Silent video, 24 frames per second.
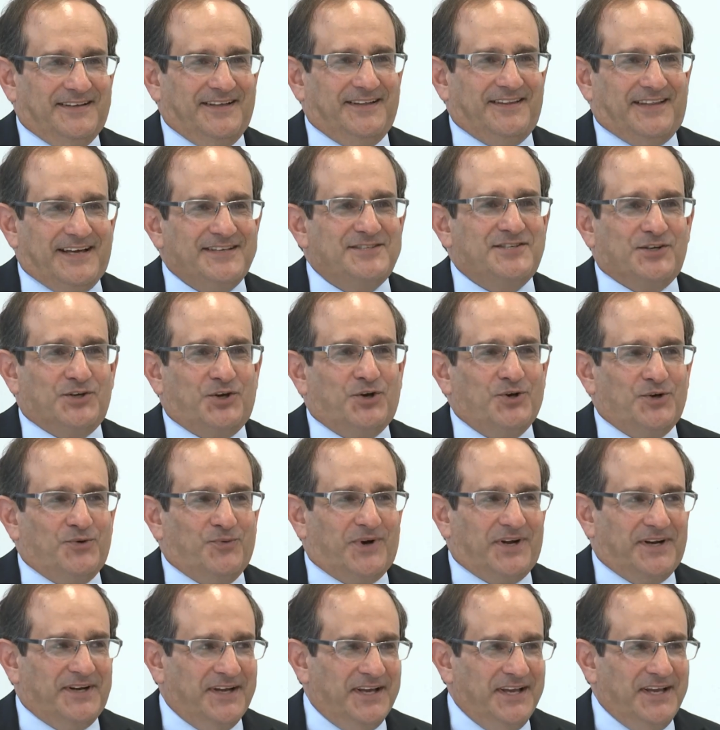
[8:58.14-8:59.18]
Now that's a good
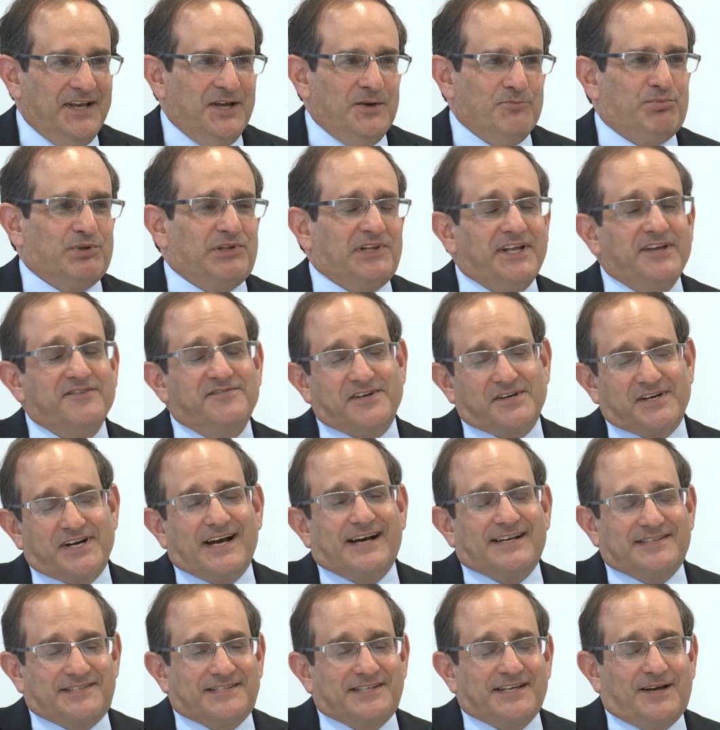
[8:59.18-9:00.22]
one. Believe it or
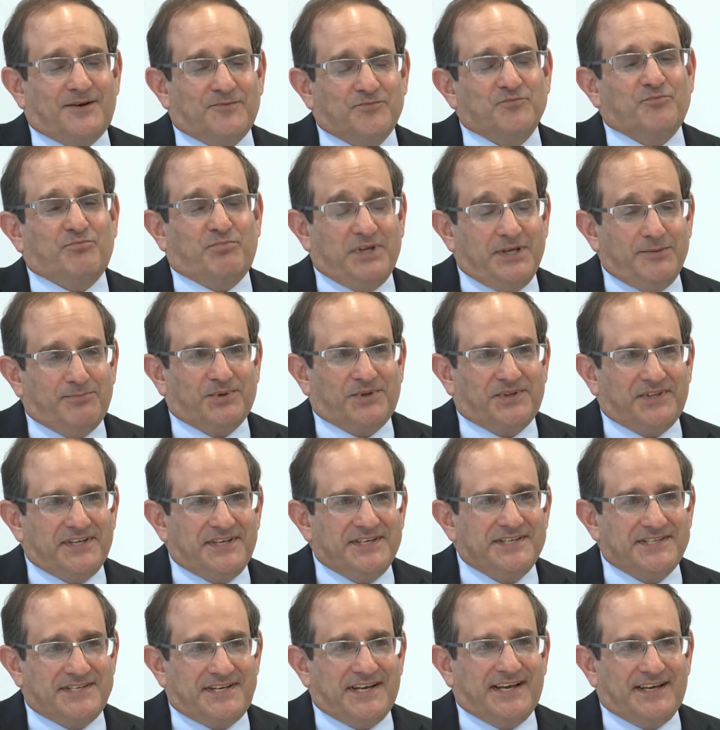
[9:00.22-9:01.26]
not, some people
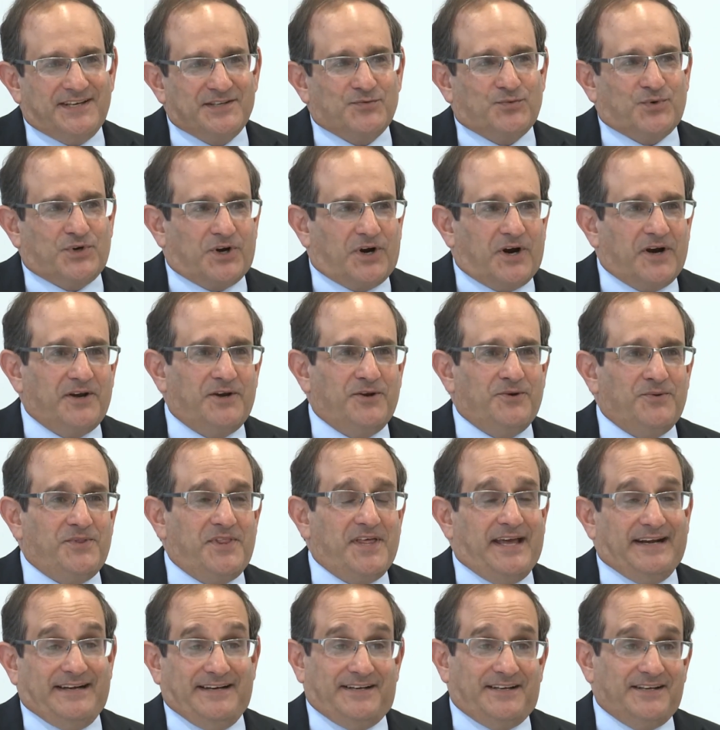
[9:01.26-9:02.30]
these days would argue
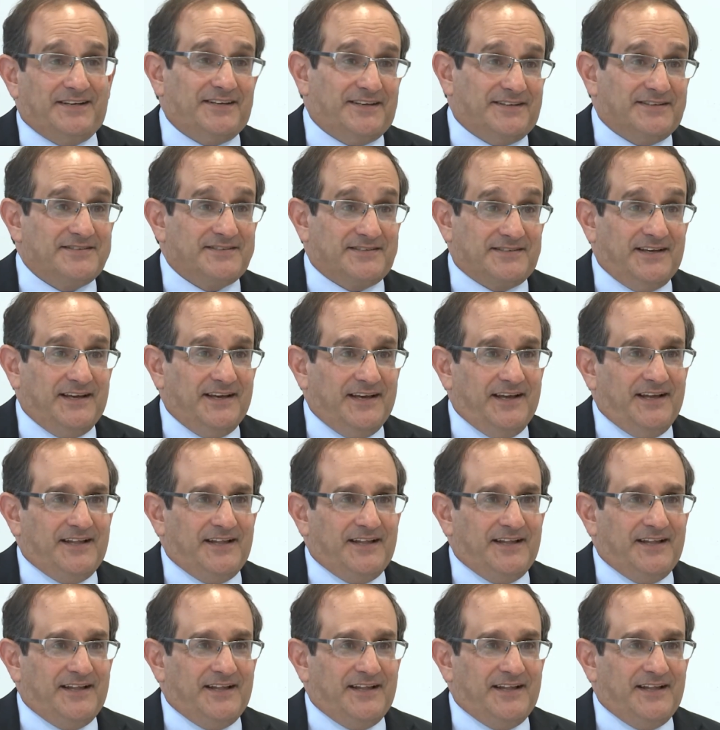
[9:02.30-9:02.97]
that it is.